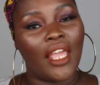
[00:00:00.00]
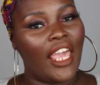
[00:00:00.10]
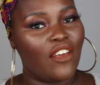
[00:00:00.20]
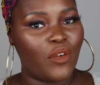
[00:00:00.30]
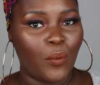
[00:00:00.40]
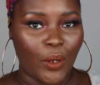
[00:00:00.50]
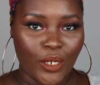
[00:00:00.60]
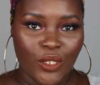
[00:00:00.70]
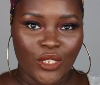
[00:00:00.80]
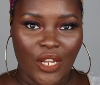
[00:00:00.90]
if it
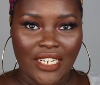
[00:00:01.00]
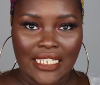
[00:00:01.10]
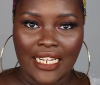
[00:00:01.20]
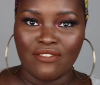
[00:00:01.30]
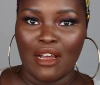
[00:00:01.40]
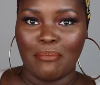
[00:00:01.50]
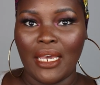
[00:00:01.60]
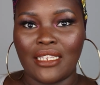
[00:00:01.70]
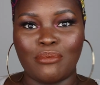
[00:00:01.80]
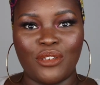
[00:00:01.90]
works on dark skin, if I
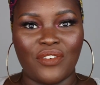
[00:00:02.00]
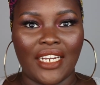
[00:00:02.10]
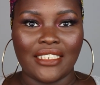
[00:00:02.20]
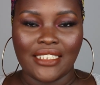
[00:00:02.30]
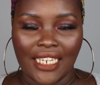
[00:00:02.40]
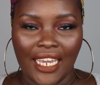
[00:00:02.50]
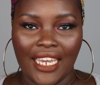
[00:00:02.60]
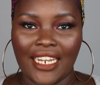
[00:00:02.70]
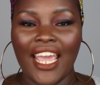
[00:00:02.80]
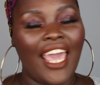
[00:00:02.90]
picked up the right
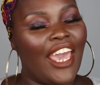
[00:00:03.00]
shade,